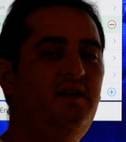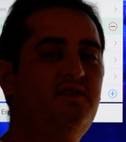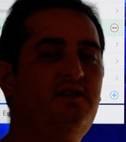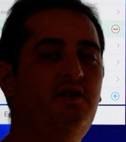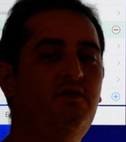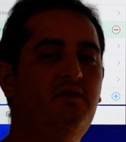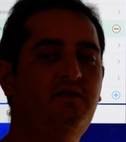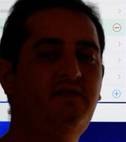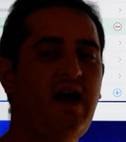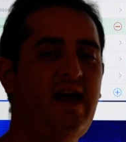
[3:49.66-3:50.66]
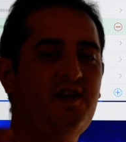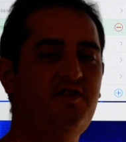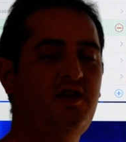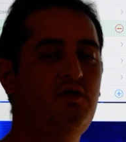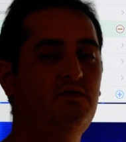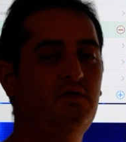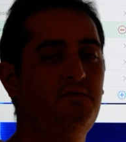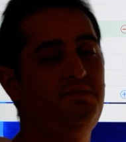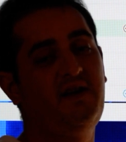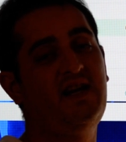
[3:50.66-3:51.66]
so that actually
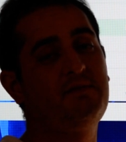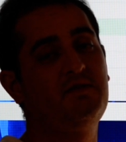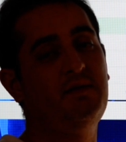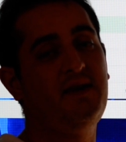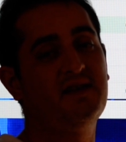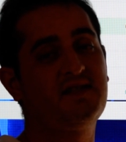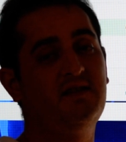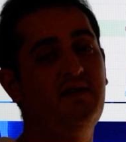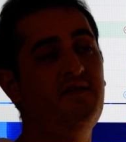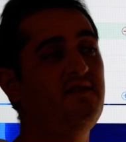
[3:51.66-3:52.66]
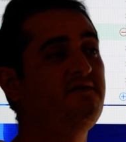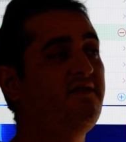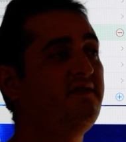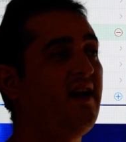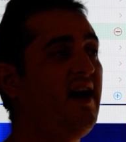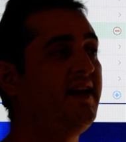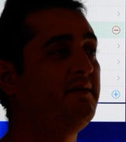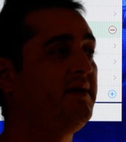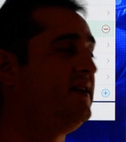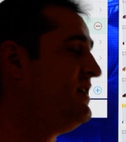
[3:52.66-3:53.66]
played up to me because at 11-9,
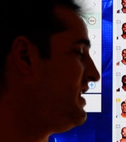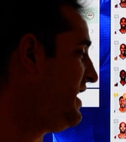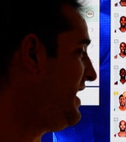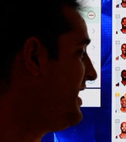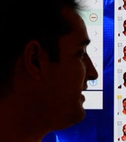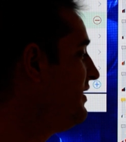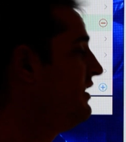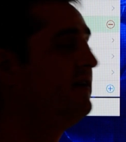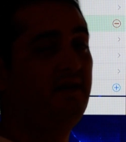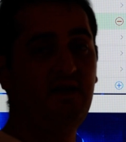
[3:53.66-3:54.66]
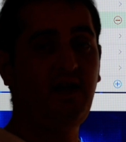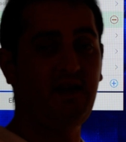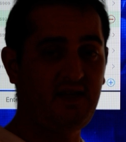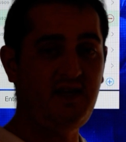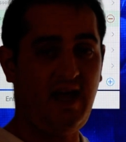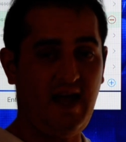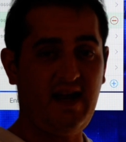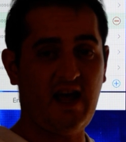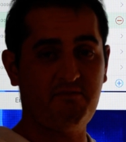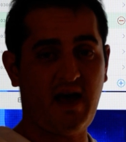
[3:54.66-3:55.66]
I mean, he can
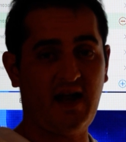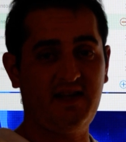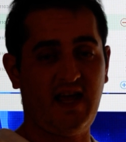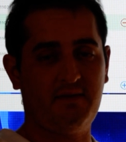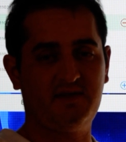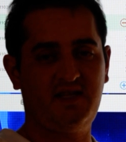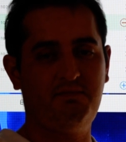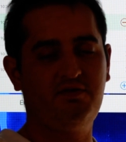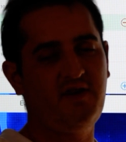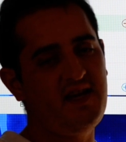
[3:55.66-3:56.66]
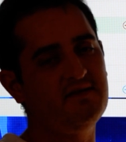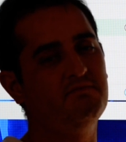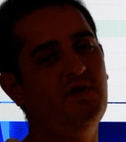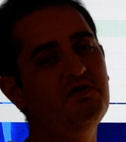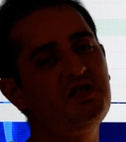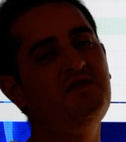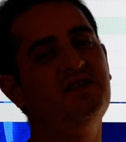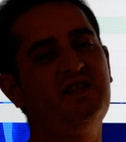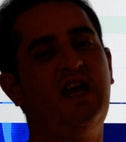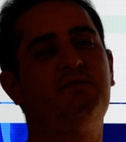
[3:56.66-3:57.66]
have bad games. Most of
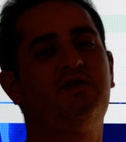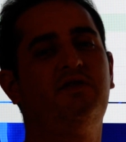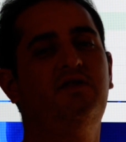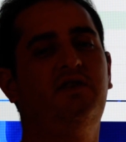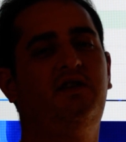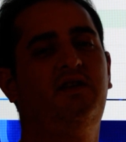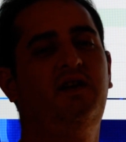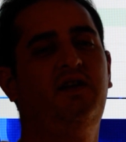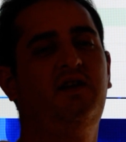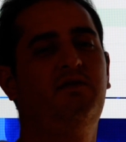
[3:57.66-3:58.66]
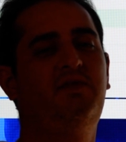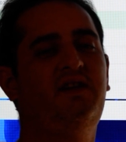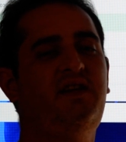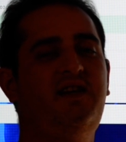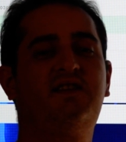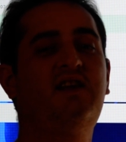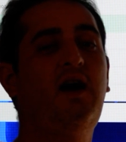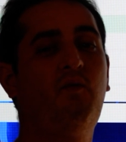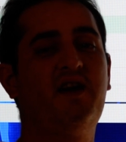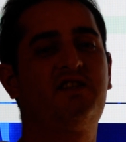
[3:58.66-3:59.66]
his games are good, but he is
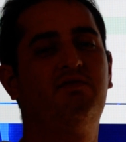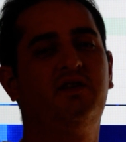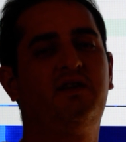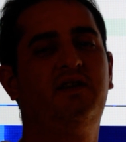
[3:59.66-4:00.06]
not Westbrook.